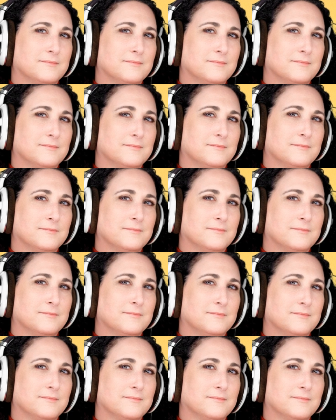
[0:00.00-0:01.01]

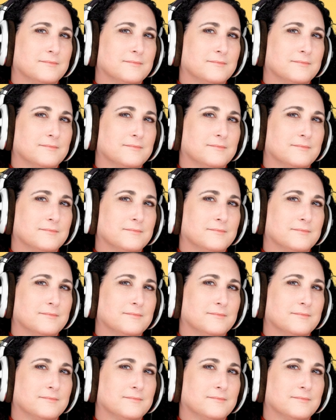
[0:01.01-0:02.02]

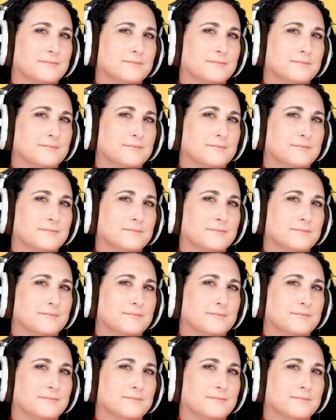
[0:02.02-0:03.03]

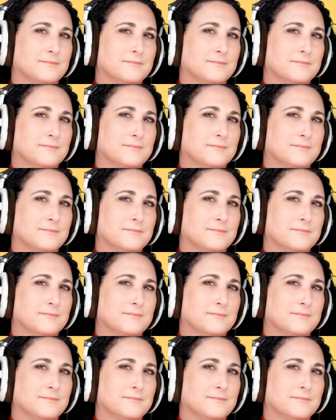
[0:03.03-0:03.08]
This is a still picture; no speech is visible.